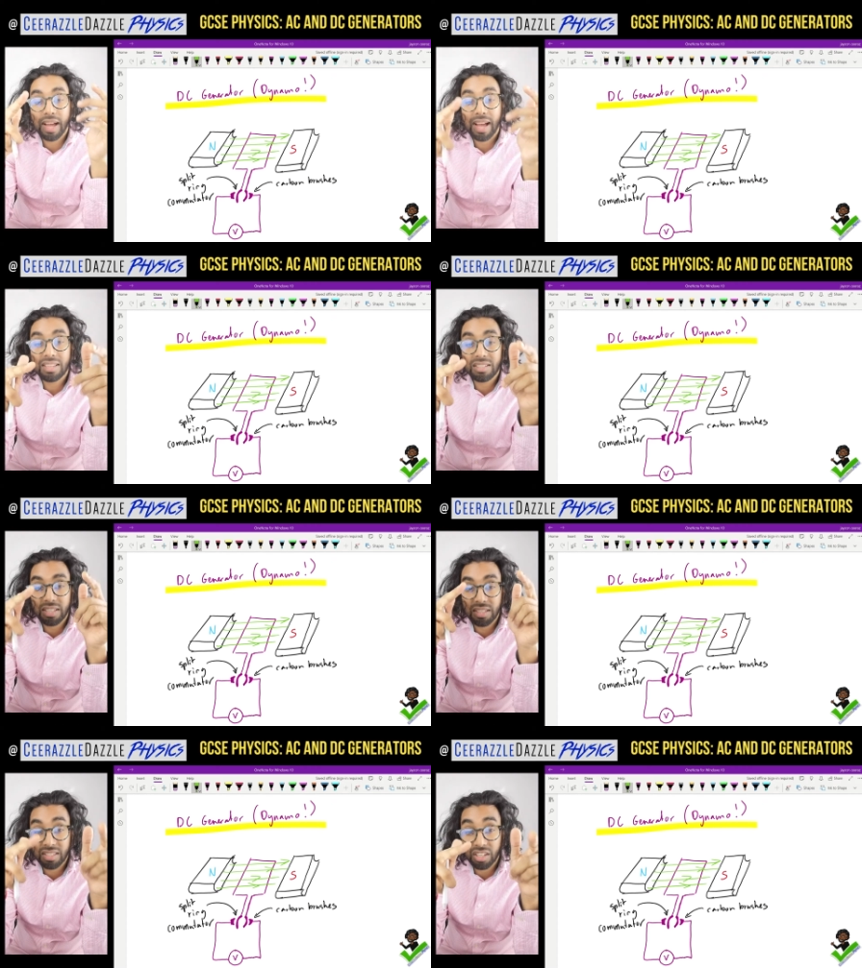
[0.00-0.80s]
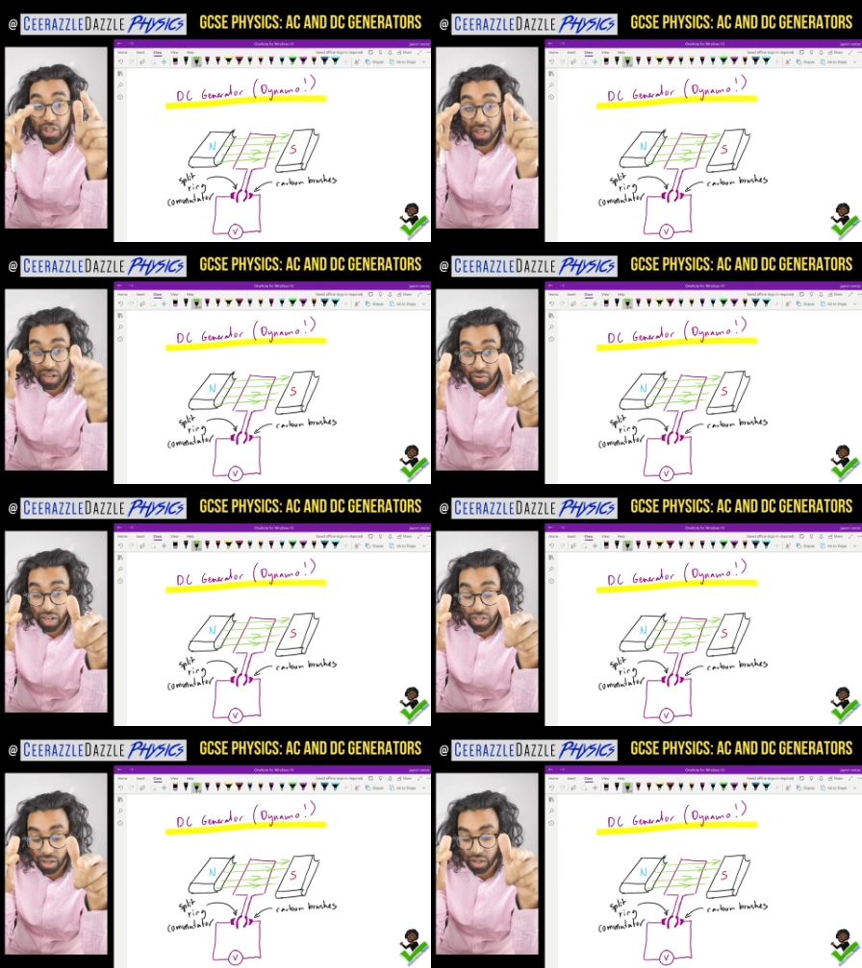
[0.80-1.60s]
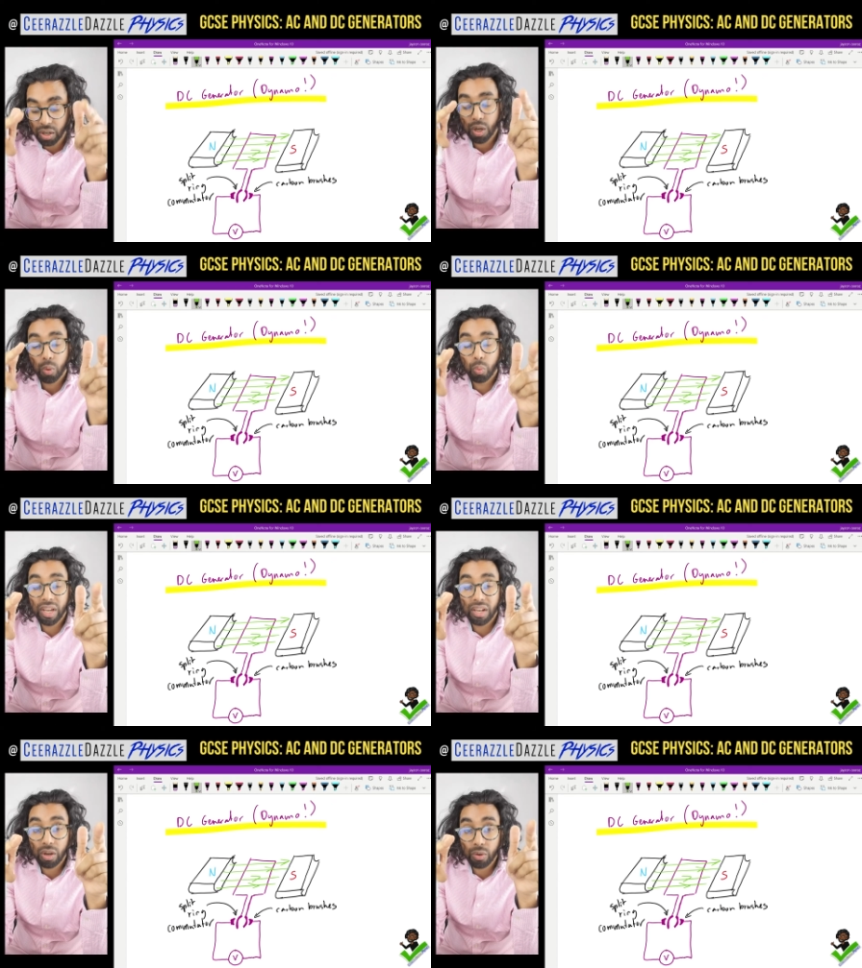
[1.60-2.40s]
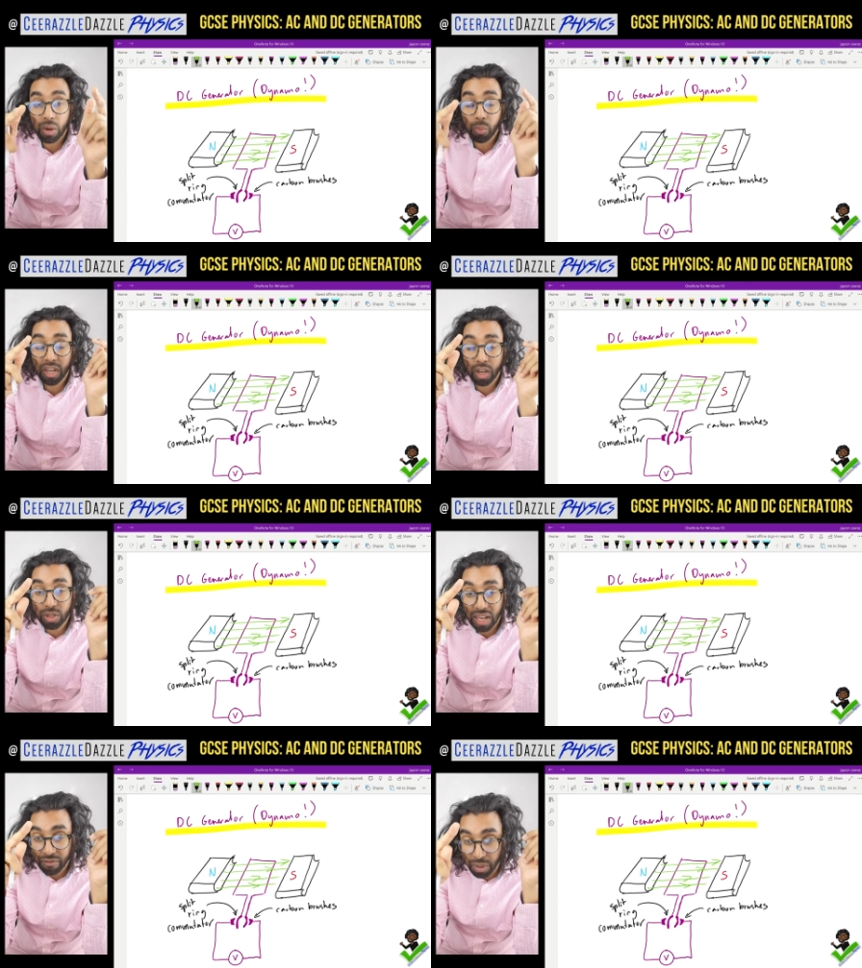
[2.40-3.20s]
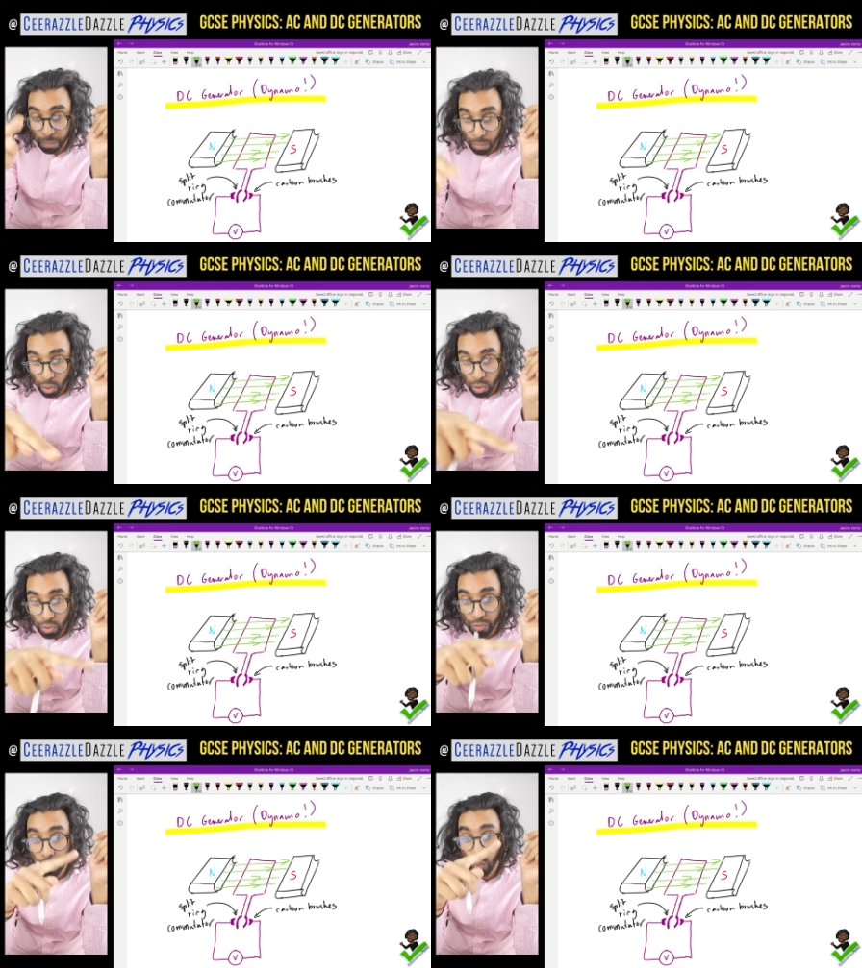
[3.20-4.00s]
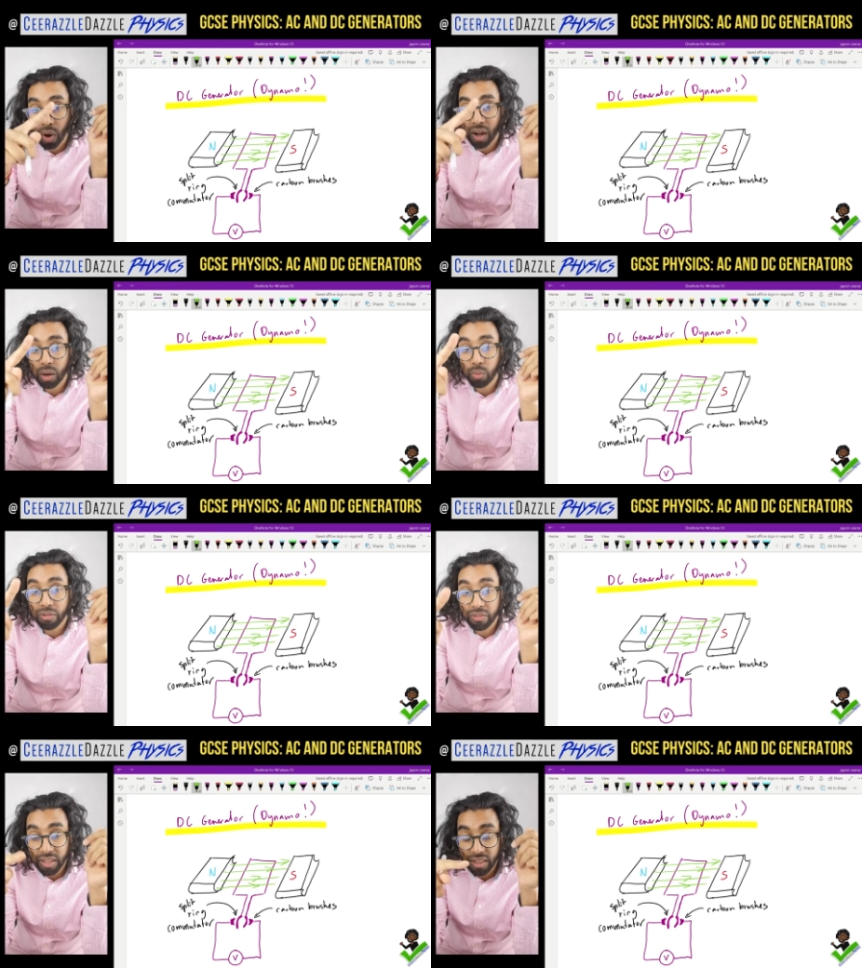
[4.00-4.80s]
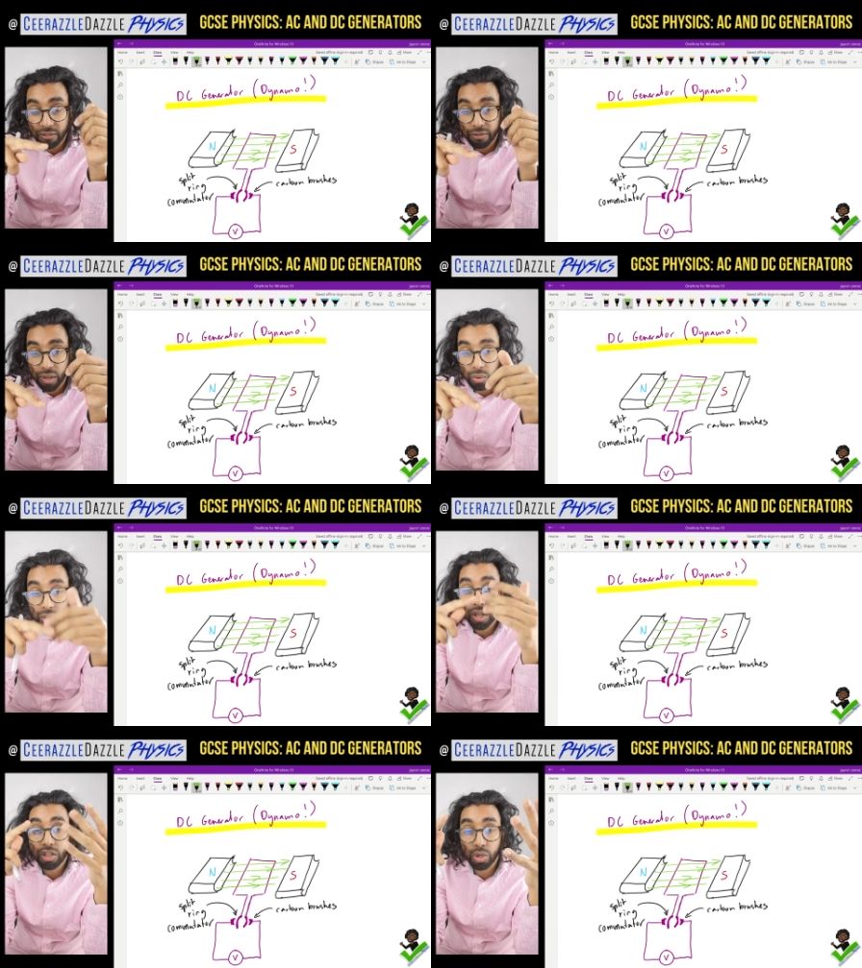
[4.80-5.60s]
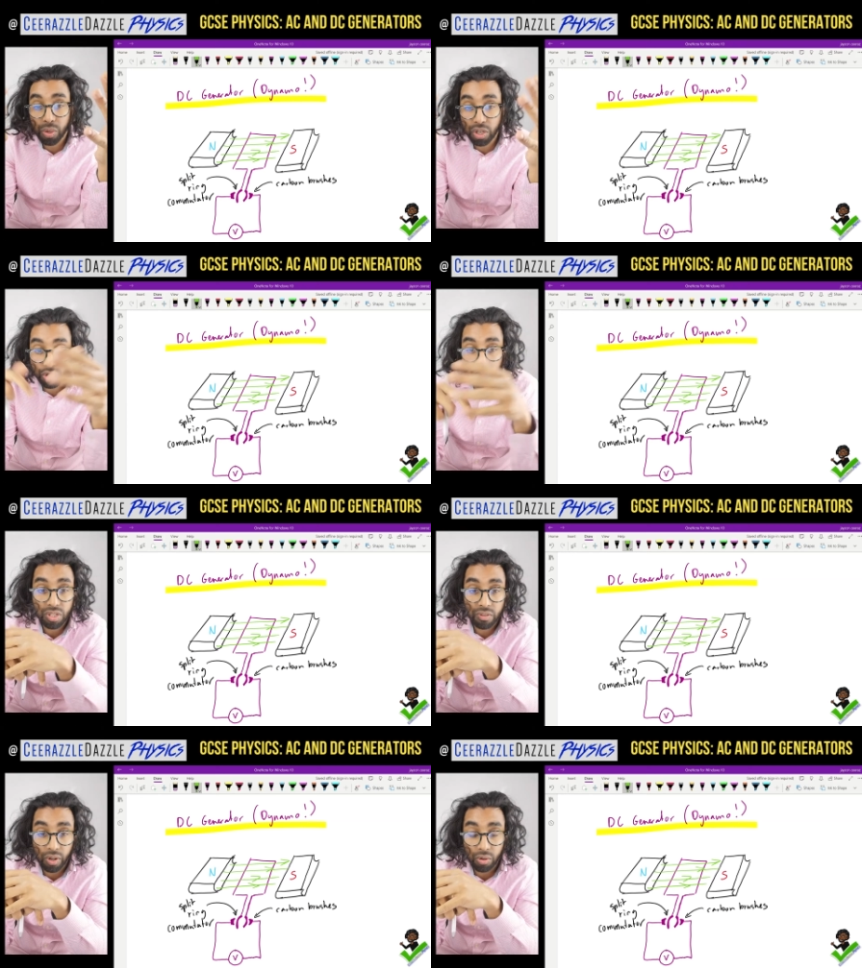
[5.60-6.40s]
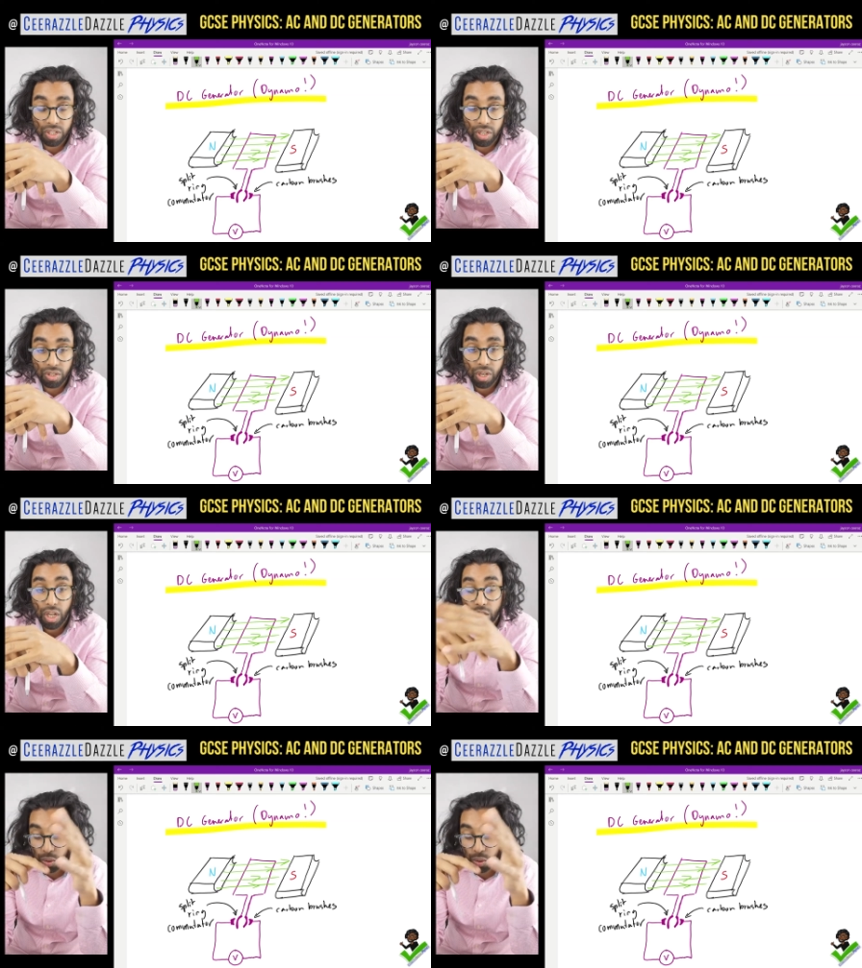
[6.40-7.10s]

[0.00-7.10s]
As this is a generator, we know that we're going to have to move the wire within the field to induce a voltage.